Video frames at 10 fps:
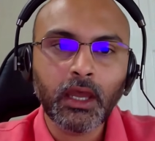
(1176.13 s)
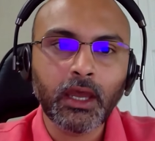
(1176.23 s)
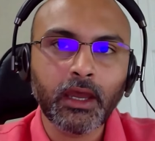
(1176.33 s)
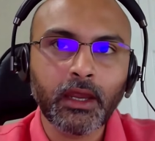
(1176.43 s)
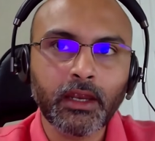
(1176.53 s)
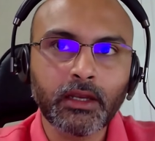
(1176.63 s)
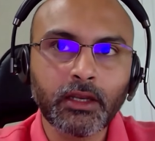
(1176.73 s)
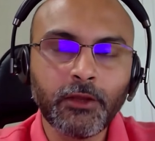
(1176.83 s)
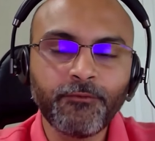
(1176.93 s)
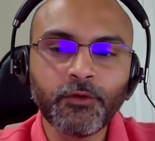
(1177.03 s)
And
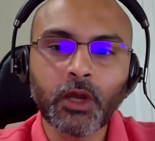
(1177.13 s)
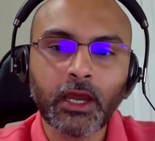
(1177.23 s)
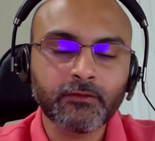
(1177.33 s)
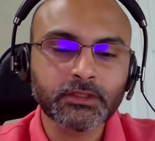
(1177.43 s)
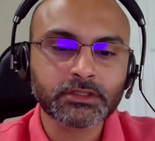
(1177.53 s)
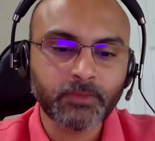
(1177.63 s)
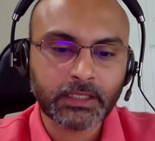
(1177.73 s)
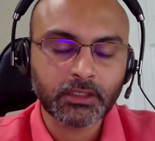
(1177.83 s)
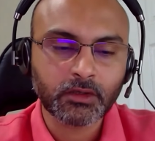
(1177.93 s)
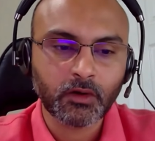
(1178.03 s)
if you have this
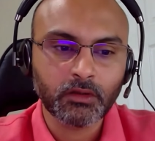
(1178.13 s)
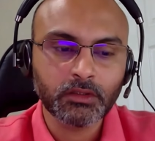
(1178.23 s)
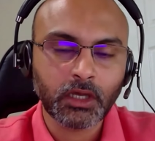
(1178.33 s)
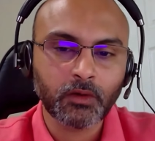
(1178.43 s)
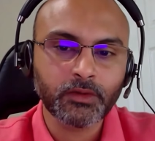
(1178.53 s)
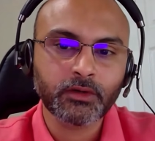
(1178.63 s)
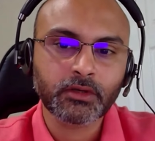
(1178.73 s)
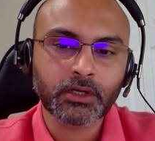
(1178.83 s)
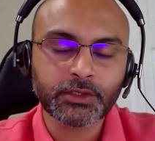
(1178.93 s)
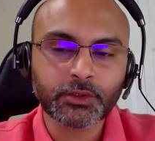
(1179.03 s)
method call, now your
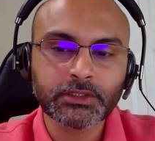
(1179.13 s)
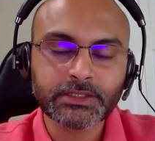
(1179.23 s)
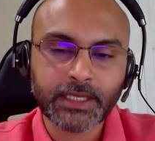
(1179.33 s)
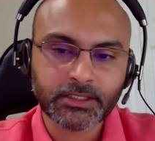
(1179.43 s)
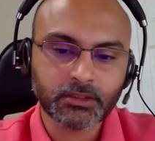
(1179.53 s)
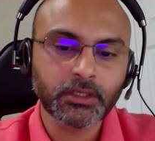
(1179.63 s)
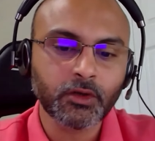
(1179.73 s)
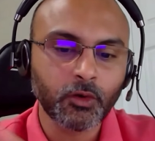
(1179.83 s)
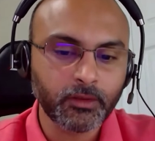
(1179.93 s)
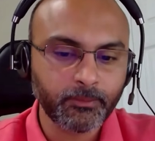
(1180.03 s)
control is actually
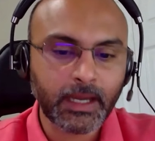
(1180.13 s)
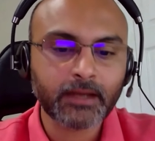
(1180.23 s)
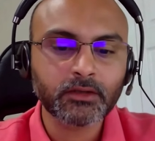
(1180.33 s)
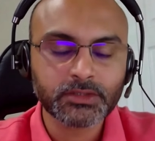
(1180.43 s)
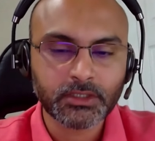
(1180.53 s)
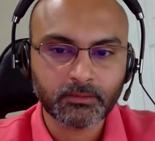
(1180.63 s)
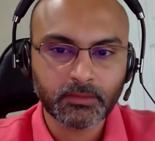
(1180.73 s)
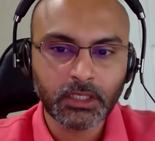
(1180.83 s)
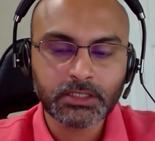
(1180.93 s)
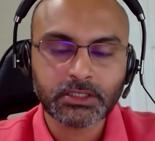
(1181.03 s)
going back to some
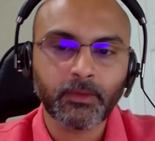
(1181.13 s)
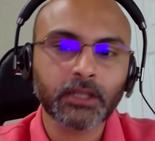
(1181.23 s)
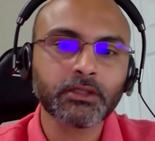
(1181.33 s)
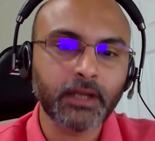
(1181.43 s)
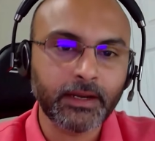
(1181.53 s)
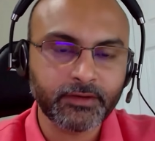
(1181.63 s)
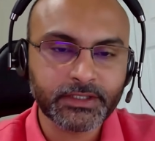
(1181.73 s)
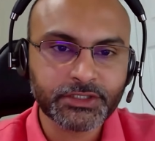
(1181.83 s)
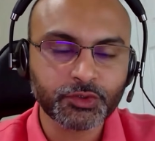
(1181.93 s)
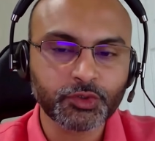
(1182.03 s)
other
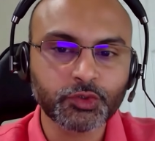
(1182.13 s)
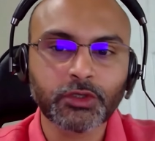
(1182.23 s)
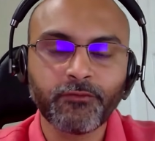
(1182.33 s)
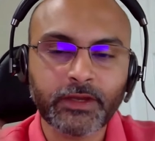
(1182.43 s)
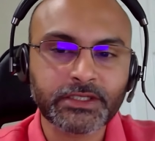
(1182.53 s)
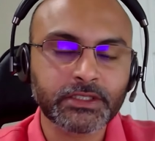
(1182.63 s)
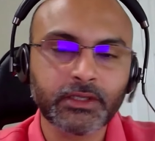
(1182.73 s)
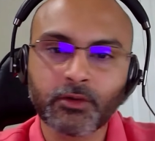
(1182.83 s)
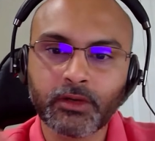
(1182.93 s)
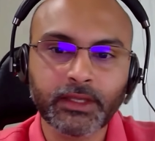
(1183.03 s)
address to do the fetching,
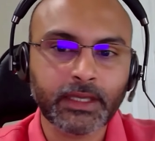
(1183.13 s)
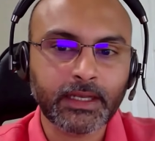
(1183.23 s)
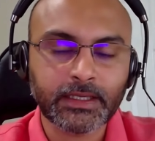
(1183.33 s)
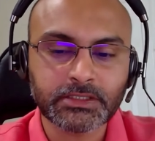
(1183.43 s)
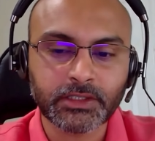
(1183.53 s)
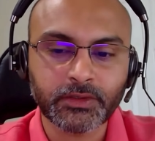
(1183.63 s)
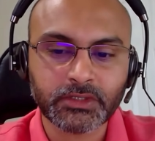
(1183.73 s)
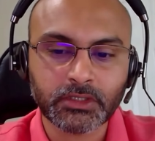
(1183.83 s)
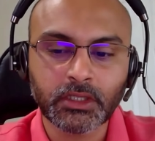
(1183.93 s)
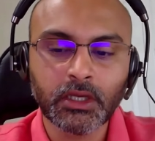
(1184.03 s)
decoding, and
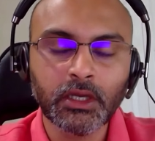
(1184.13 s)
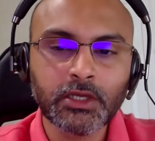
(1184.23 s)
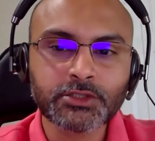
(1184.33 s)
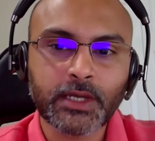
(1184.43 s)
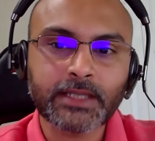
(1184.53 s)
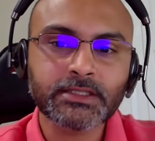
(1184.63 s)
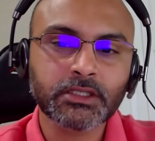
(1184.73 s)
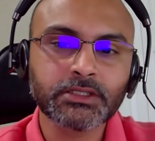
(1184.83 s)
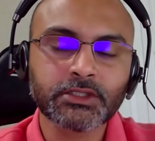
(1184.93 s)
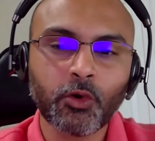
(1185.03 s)
execution. So as
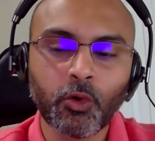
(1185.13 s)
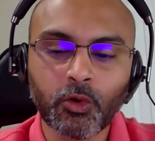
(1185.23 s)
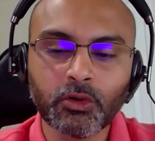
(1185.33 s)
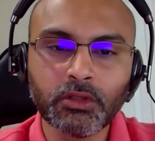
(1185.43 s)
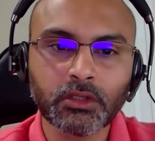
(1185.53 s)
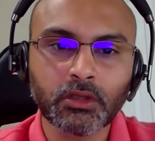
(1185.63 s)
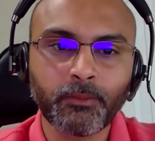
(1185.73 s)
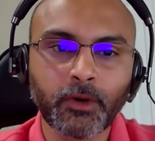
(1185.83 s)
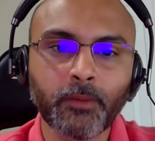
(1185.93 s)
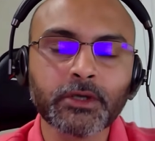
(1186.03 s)
such, the whole
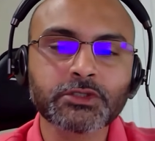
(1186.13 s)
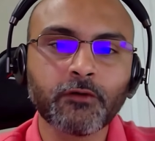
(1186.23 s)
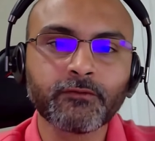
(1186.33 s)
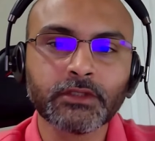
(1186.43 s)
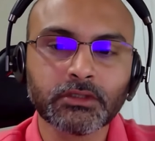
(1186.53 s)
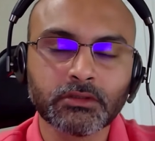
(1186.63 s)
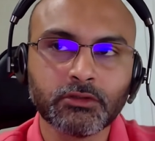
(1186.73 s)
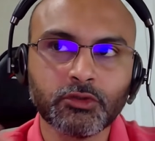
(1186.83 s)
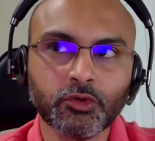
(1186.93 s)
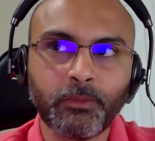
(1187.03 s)
purpose of the
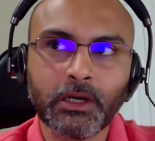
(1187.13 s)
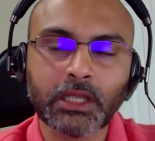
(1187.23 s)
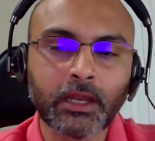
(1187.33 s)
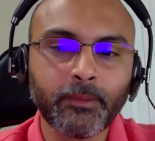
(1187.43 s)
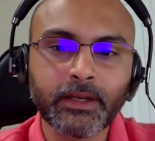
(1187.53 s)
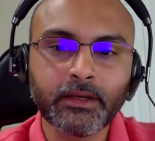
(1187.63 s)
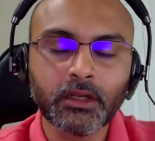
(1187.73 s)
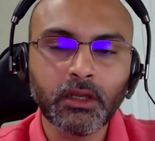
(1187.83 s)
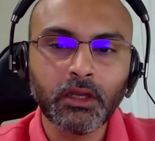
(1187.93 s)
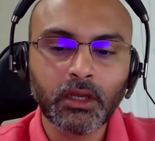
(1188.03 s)
loop alignment